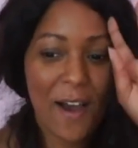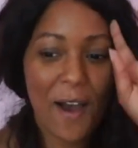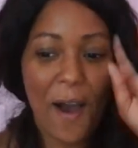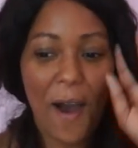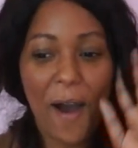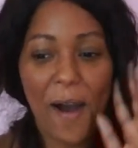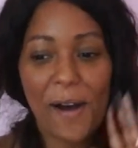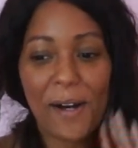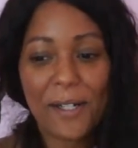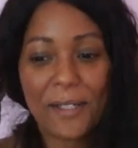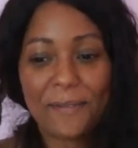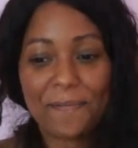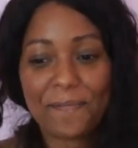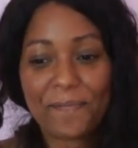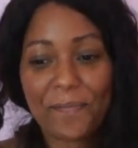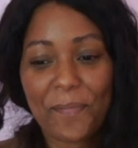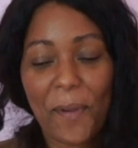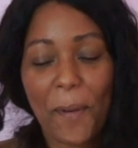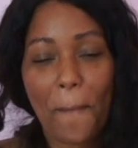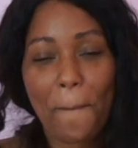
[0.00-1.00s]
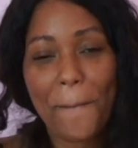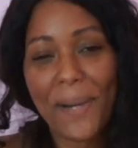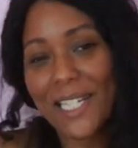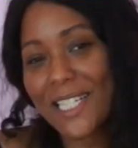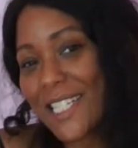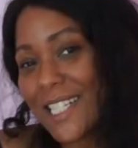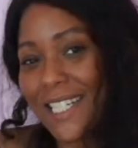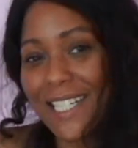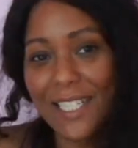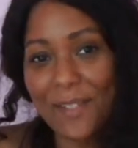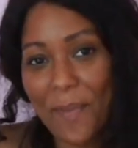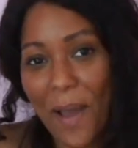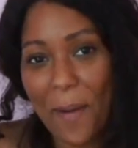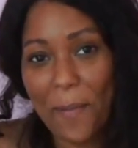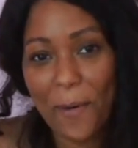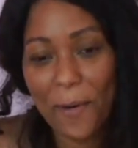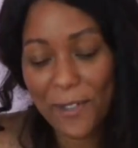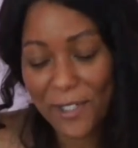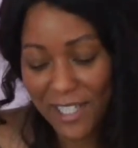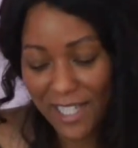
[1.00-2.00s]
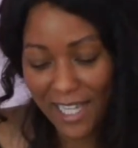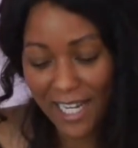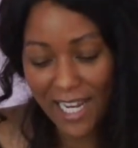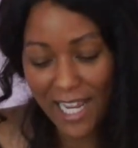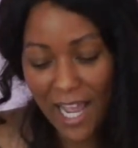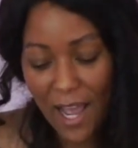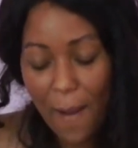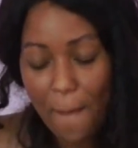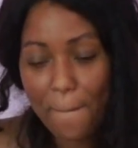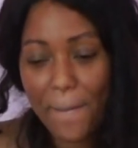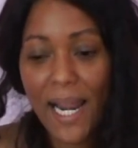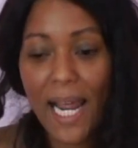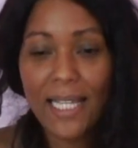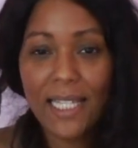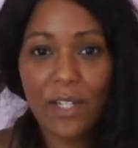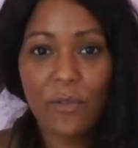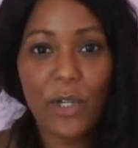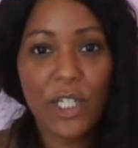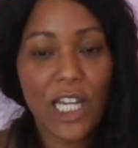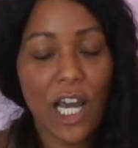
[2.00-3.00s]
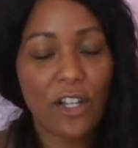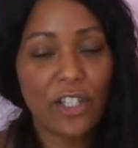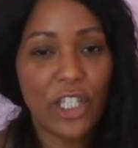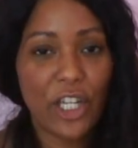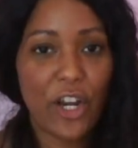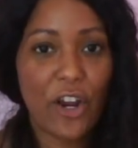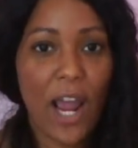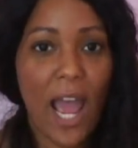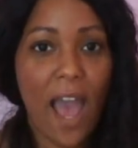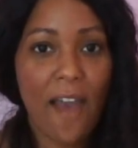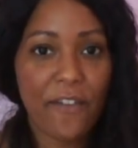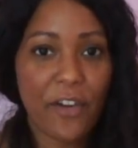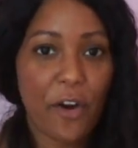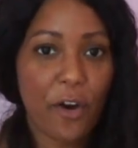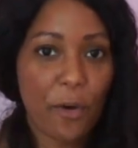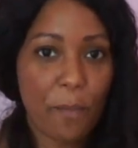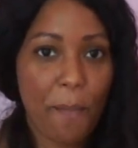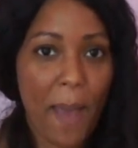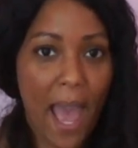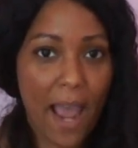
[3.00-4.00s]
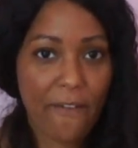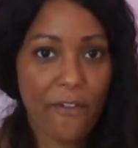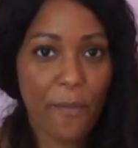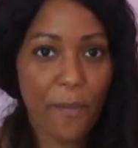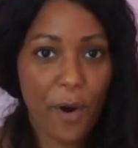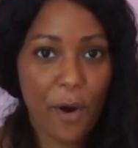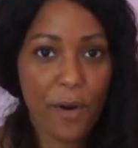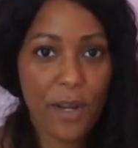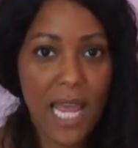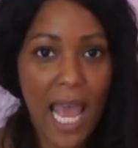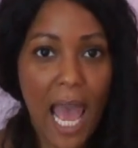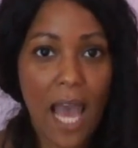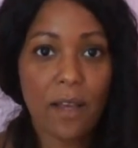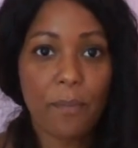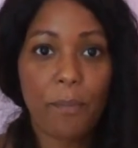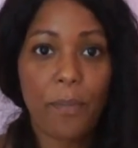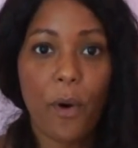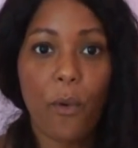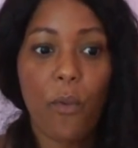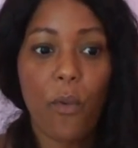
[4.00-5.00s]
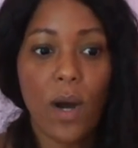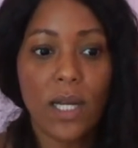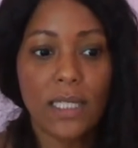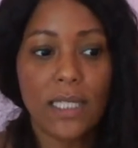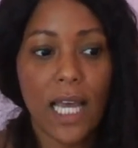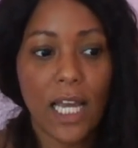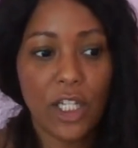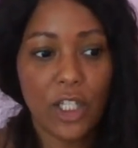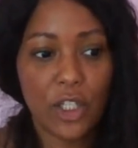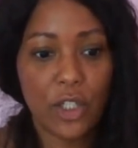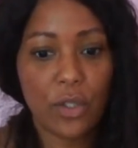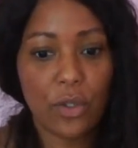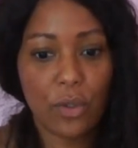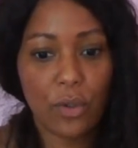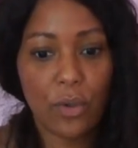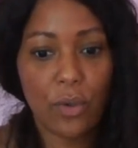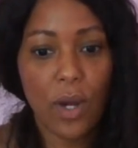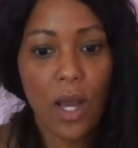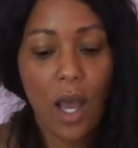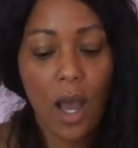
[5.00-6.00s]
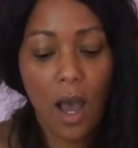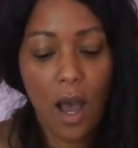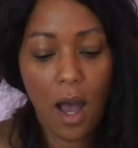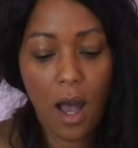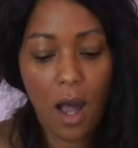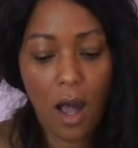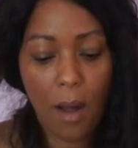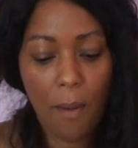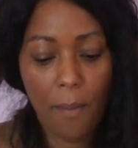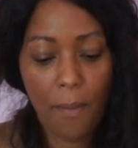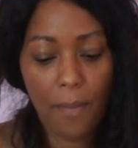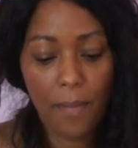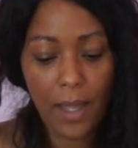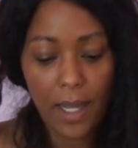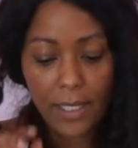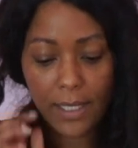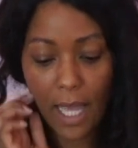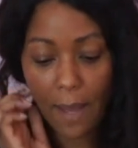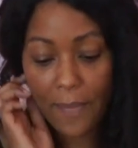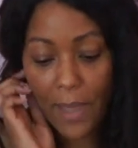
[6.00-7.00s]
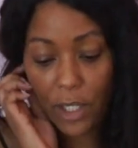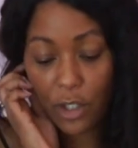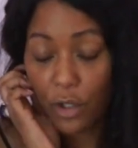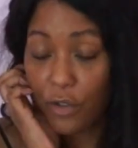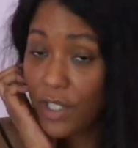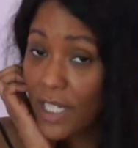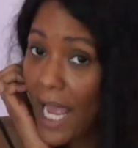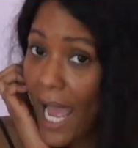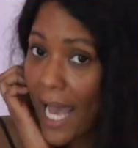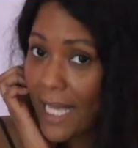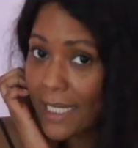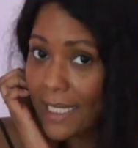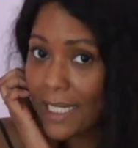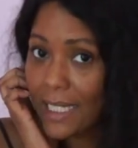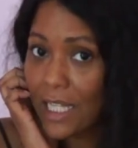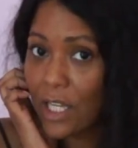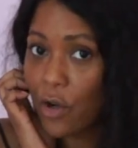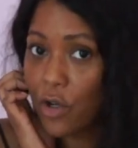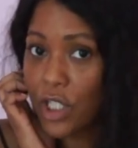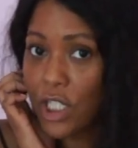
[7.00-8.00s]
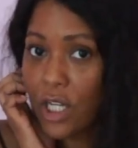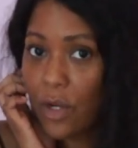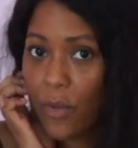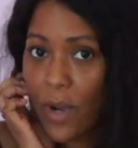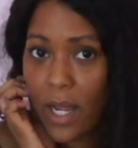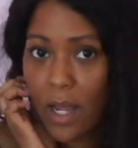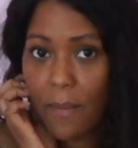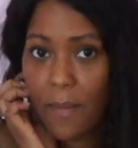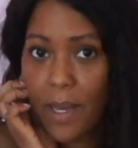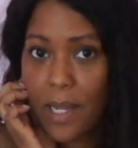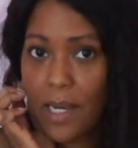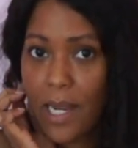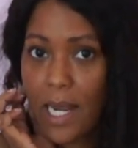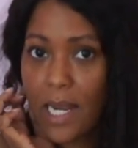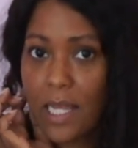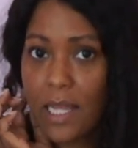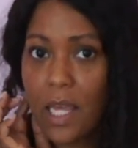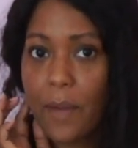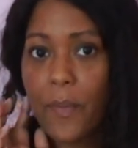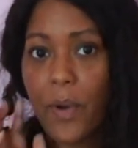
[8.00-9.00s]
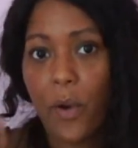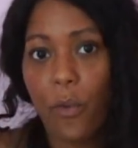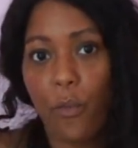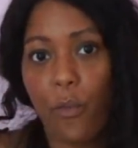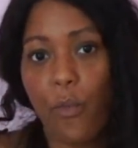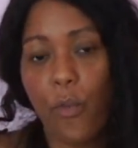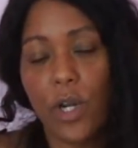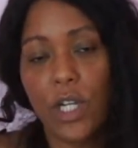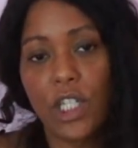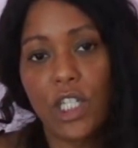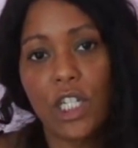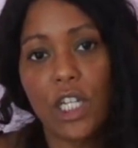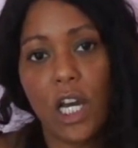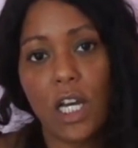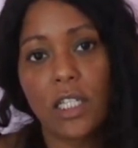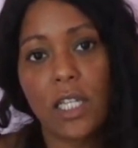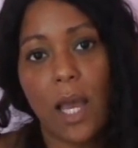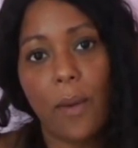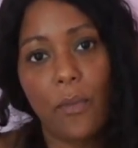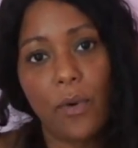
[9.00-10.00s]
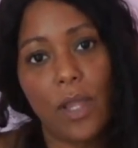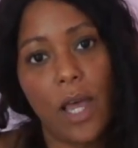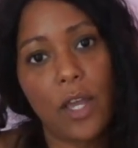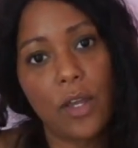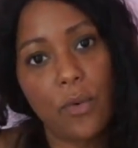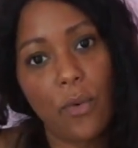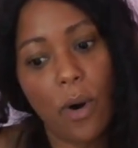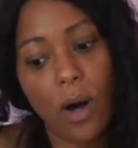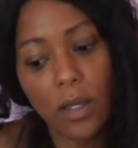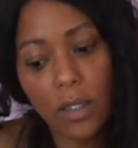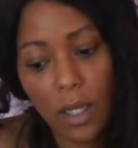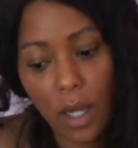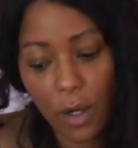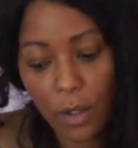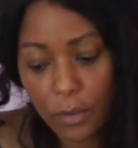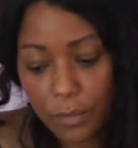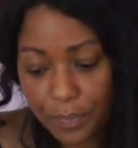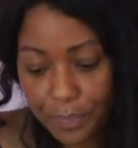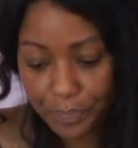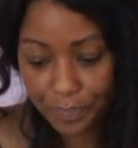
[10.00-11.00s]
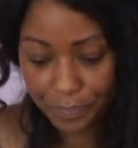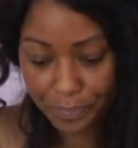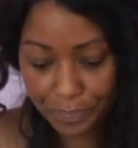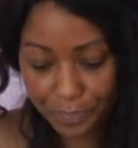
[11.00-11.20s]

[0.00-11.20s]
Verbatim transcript: Um, but she is my potion lady. But I did reach out to her. I haven't heard back from her yet. But once I do, um, like I said, I'm not sure she has anything or she could recommend anything. But when she does, I will let you all know.